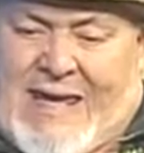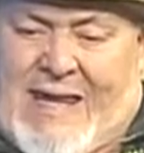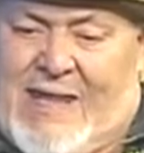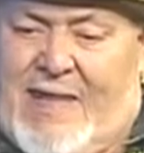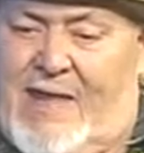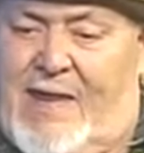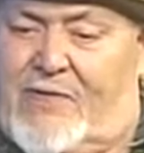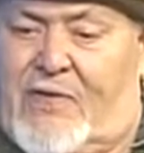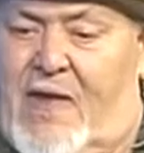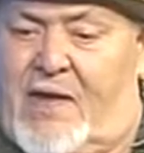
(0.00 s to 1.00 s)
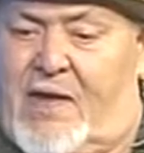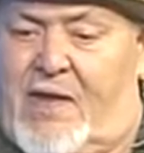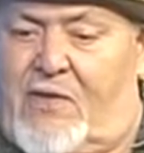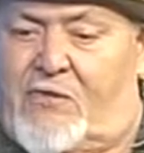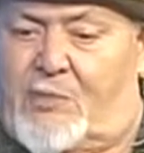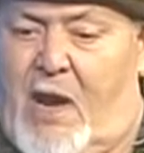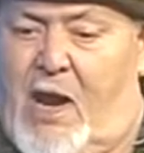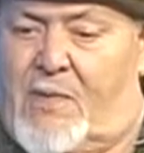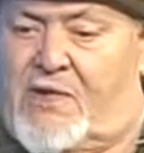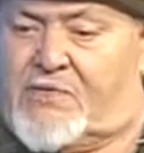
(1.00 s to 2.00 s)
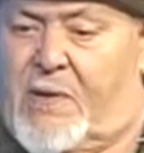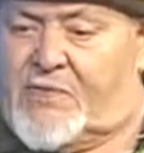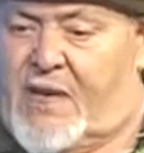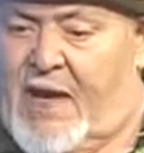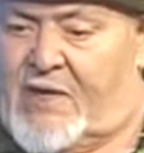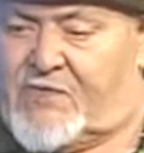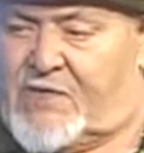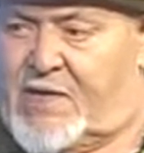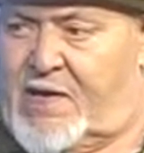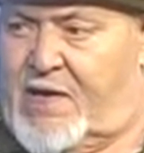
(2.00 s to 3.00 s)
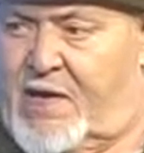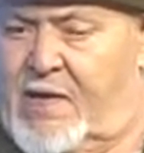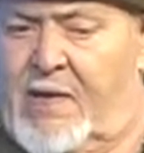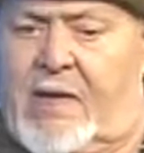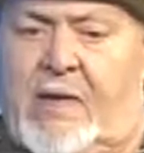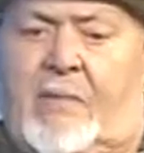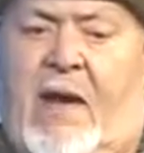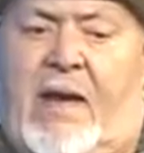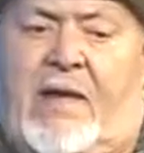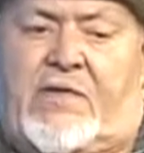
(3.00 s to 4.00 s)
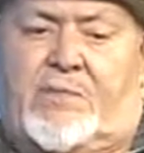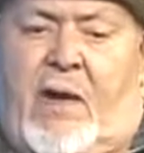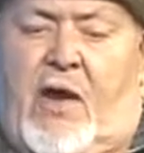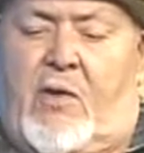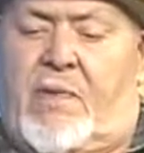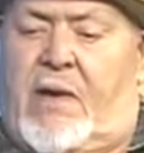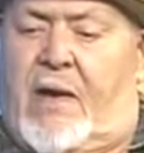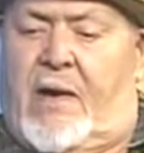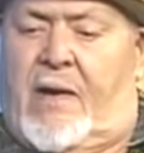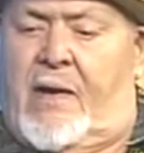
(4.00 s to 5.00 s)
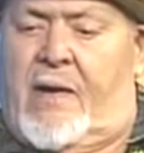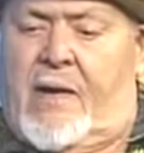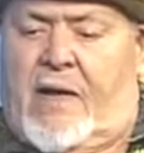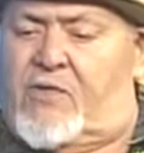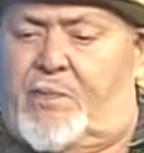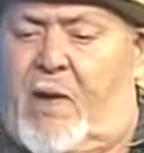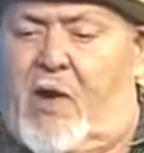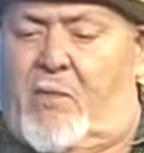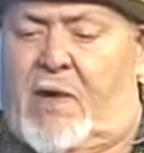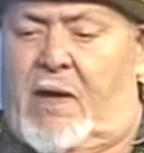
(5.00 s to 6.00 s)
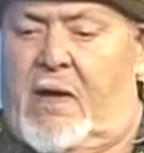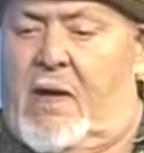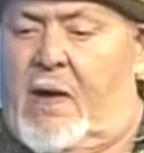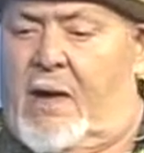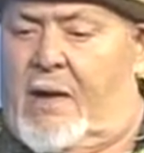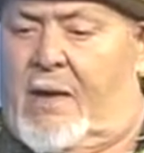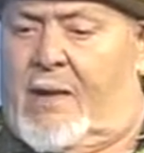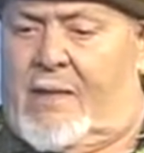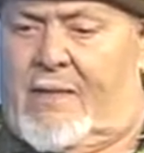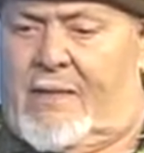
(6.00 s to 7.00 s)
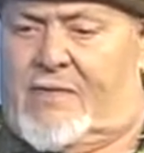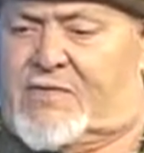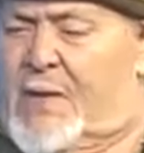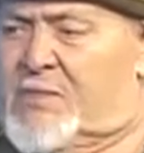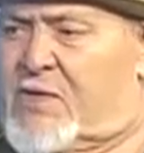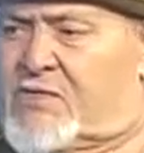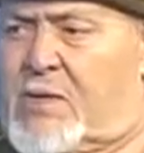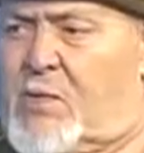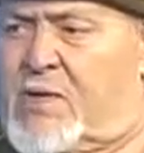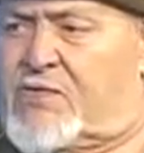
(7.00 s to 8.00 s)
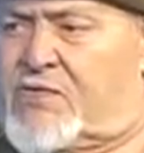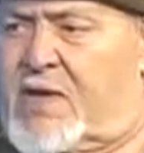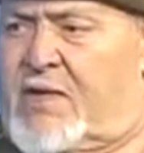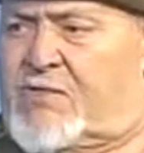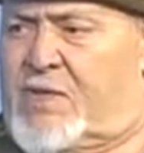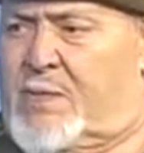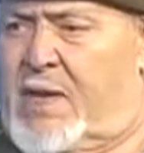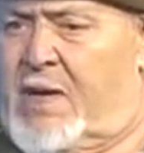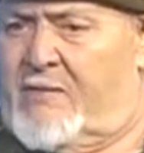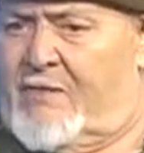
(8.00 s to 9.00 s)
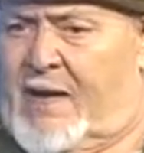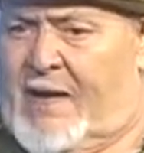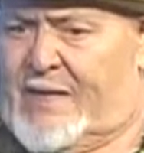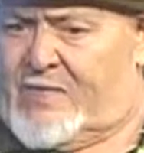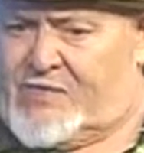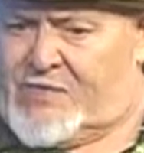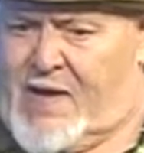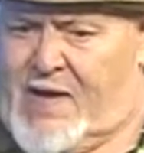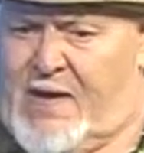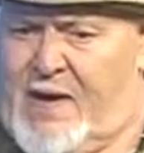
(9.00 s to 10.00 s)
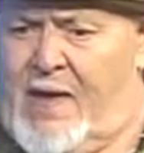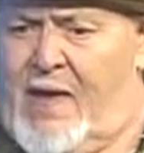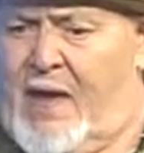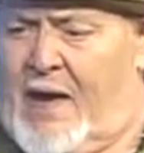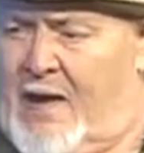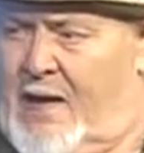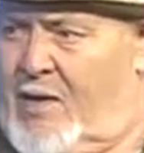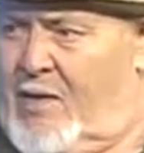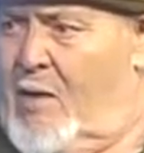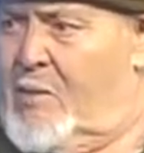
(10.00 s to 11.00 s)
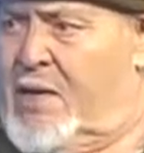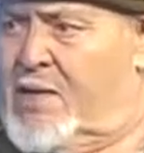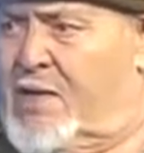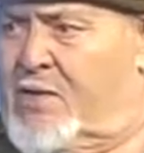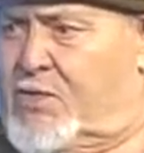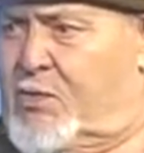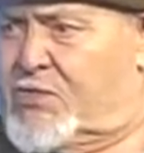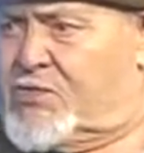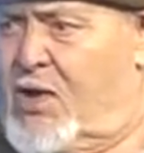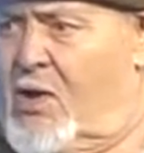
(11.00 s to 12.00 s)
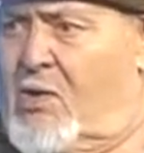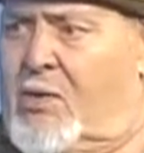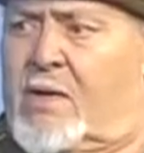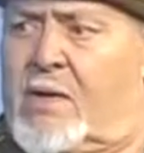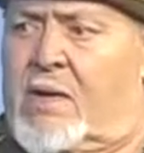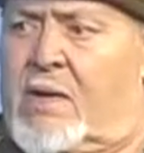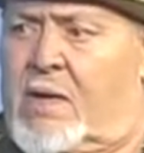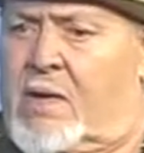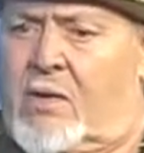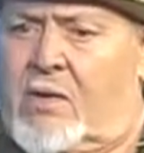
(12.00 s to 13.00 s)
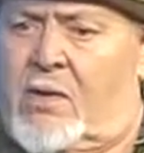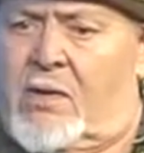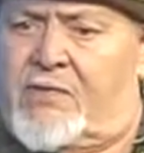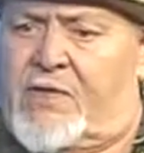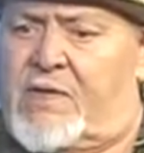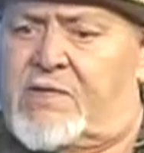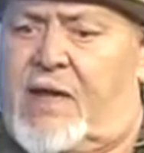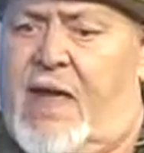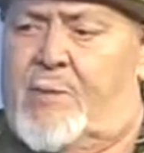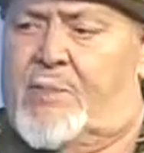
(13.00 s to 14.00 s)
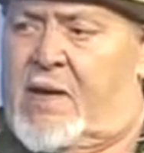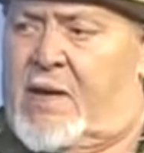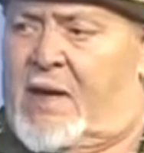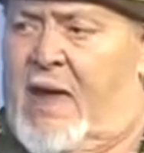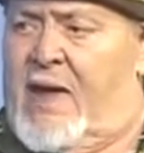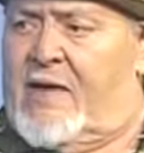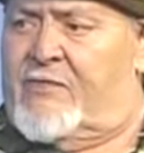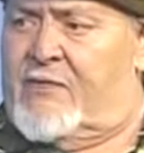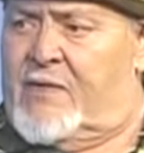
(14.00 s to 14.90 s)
Anything can inspire me. Something I see might inspire me. Something someone says to me. If I like the saying, I'll make it into a song. Or things that happen in life.